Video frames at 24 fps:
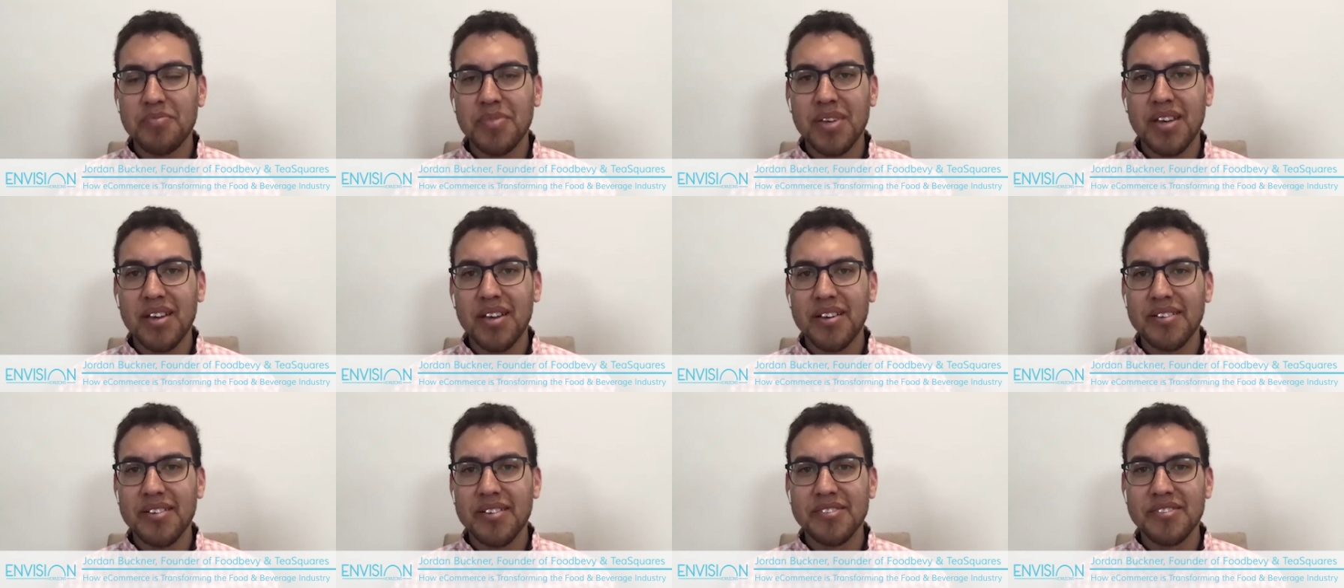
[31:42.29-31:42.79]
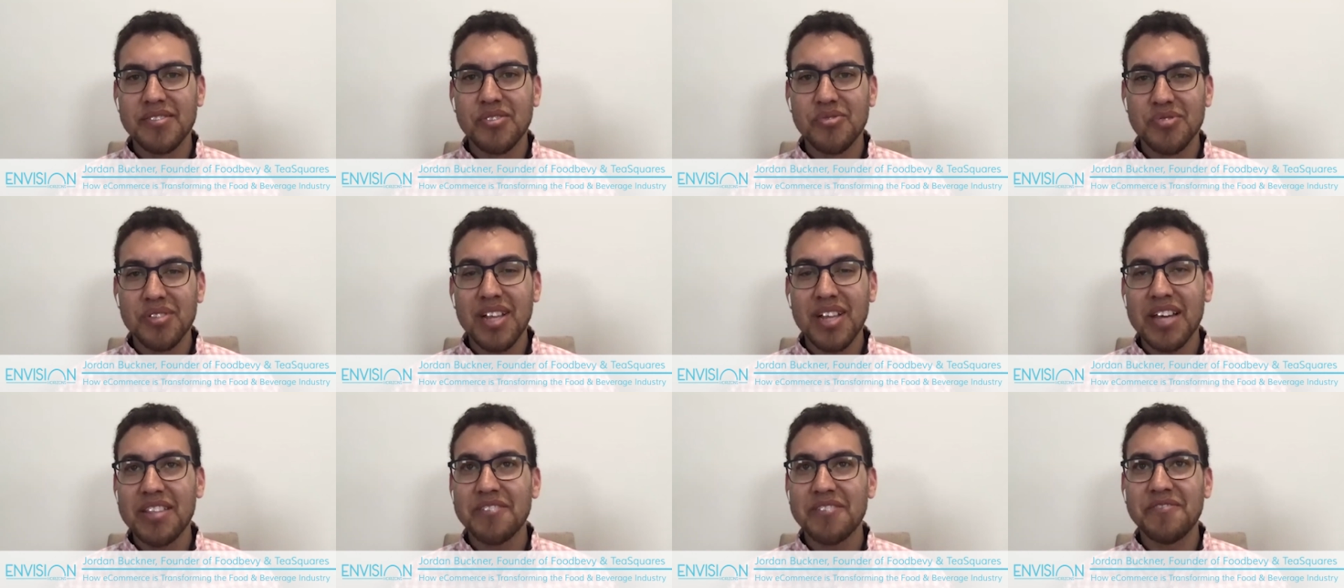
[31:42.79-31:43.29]
because there's
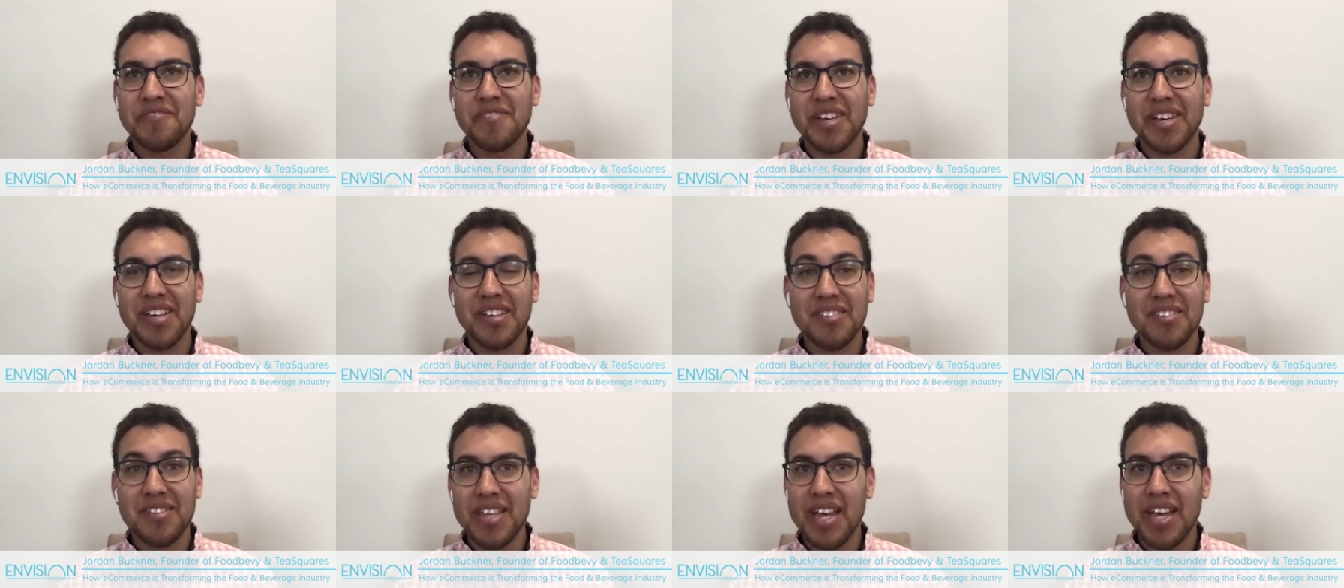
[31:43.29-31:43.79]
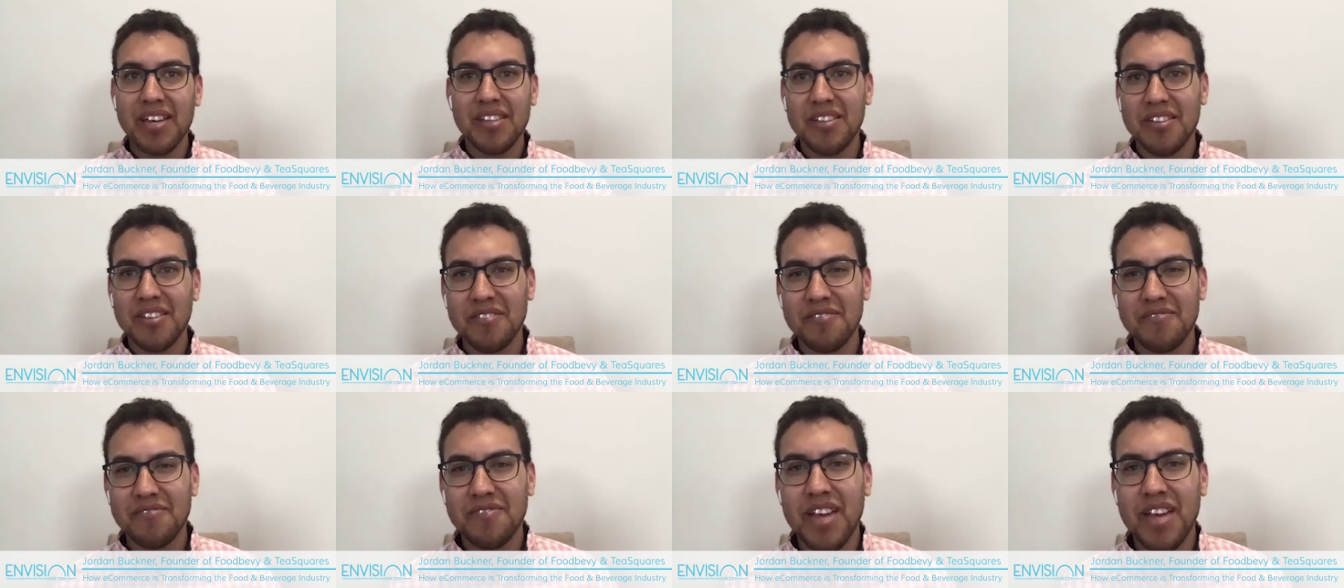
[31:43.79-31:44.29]
a lot of like
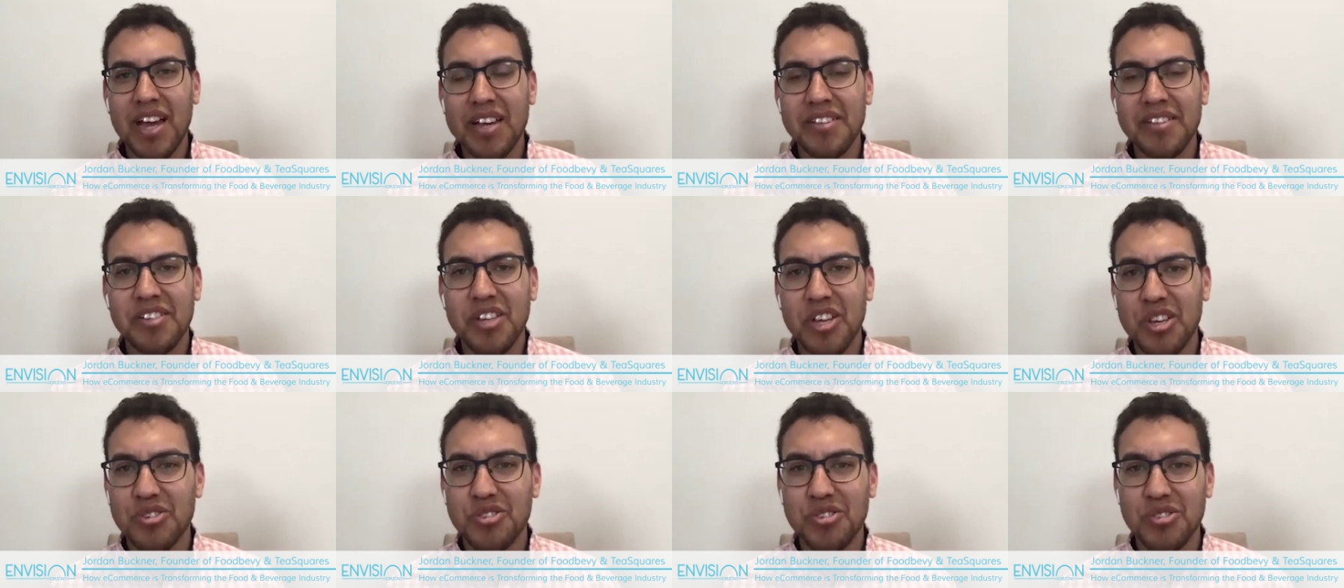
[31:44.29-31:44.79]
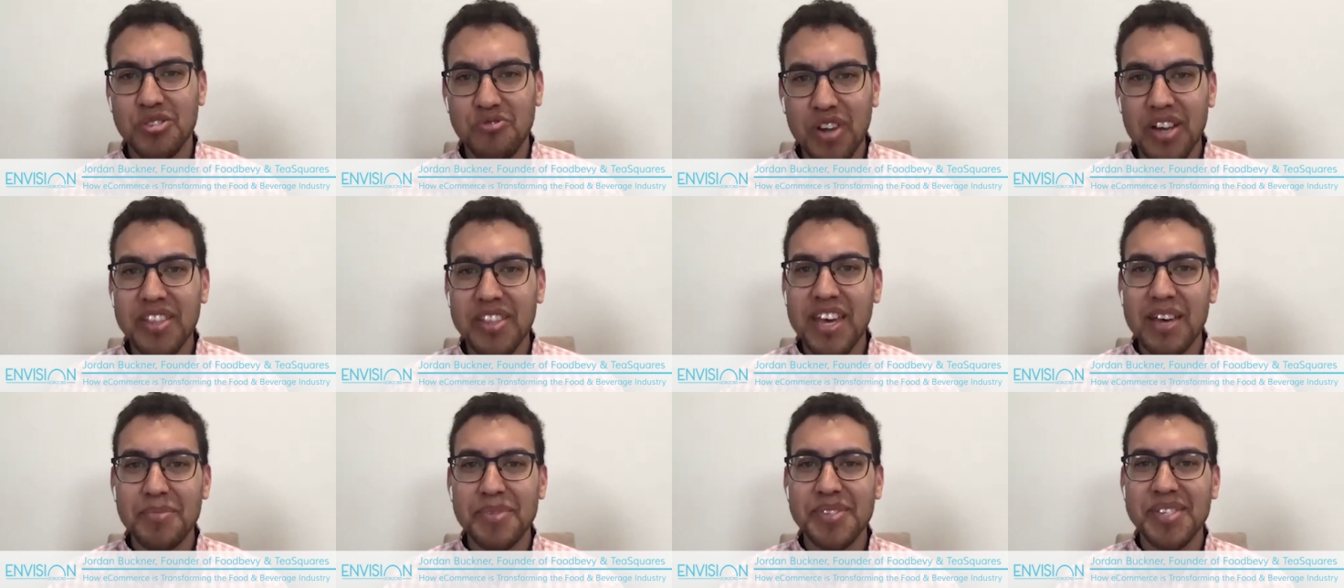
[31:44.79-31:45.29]
negative connotations
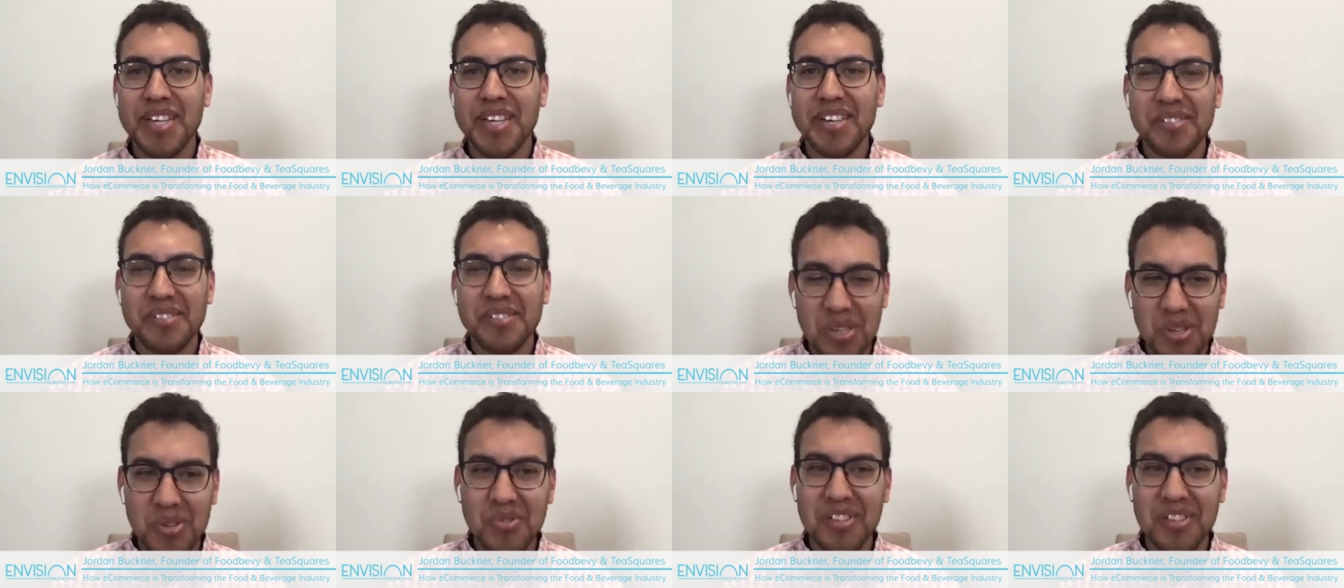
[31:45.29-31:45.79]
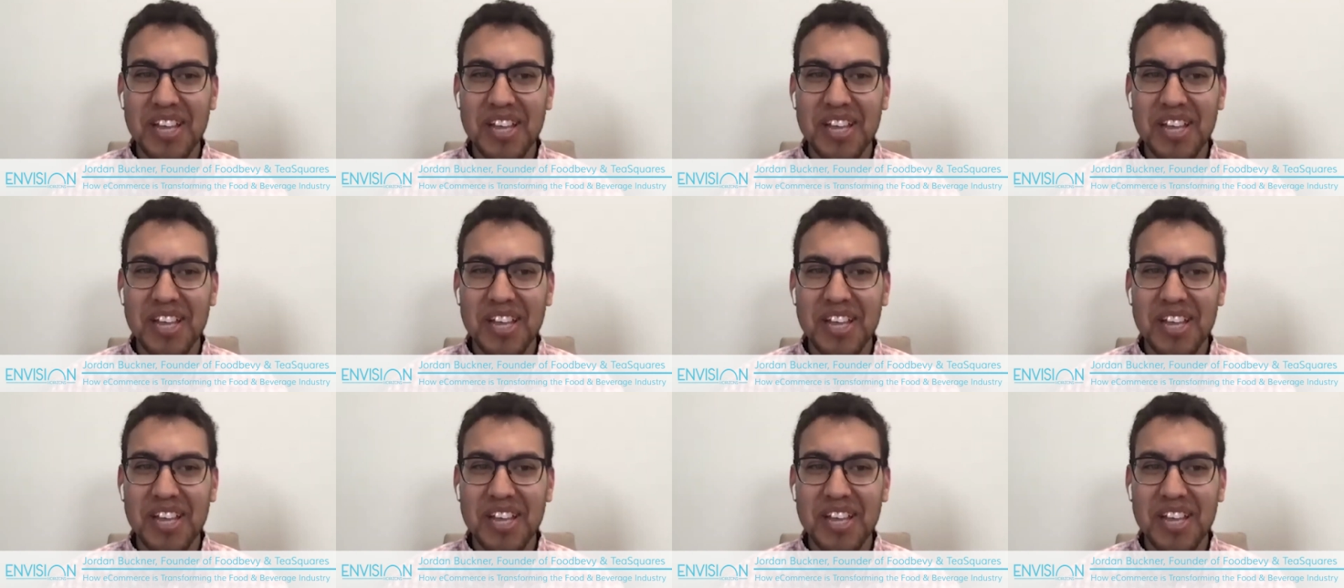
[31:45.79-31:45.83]
around Amazon too.